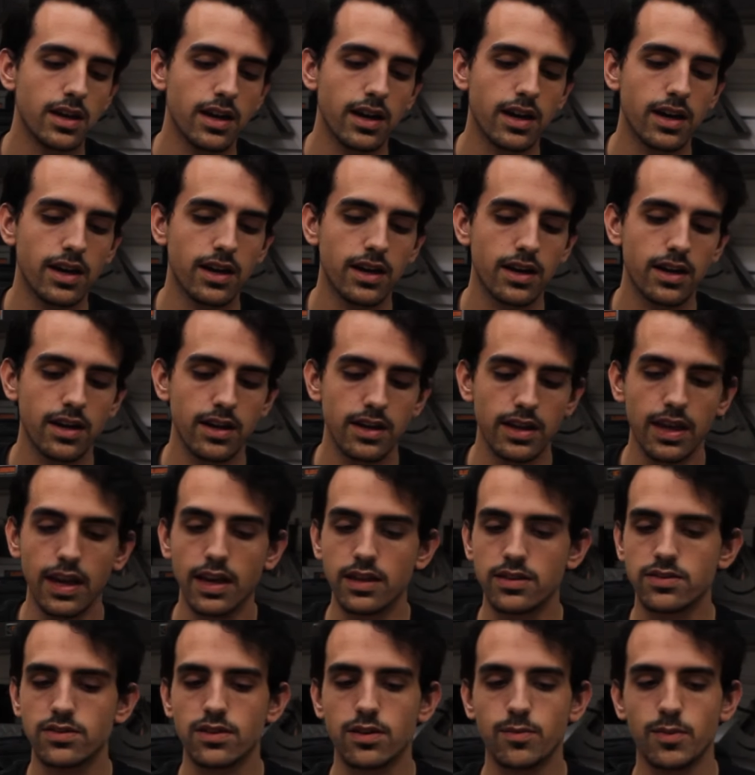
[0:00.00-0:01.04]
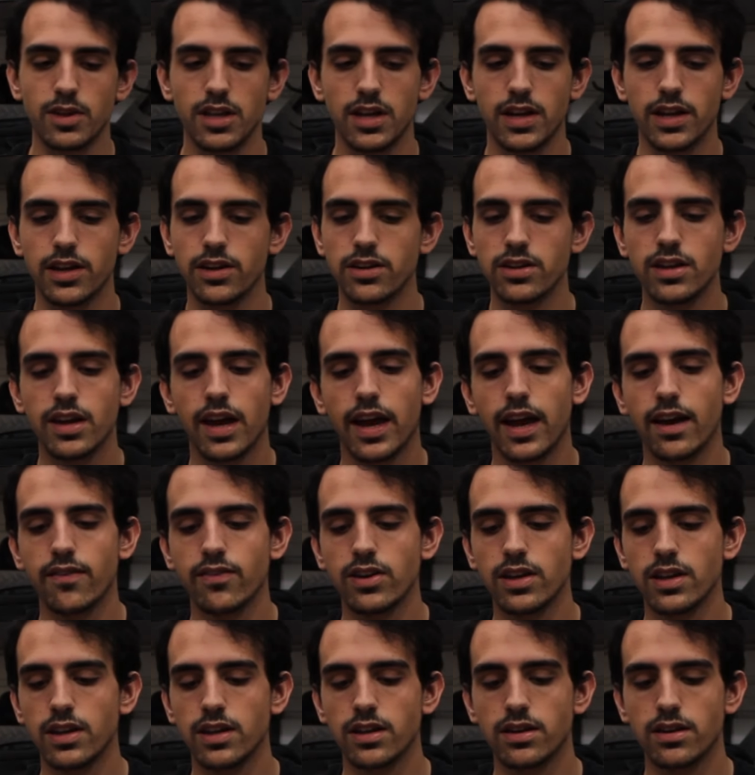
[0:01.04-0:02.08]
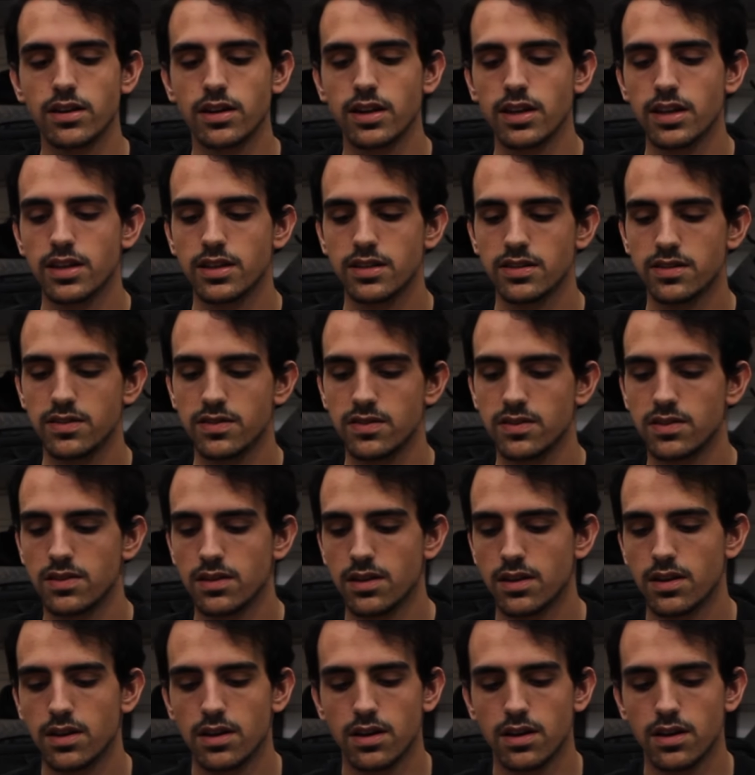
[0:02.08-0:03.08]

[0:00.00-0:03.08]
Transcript: Yeah, so I mean, here you have it. Here it is,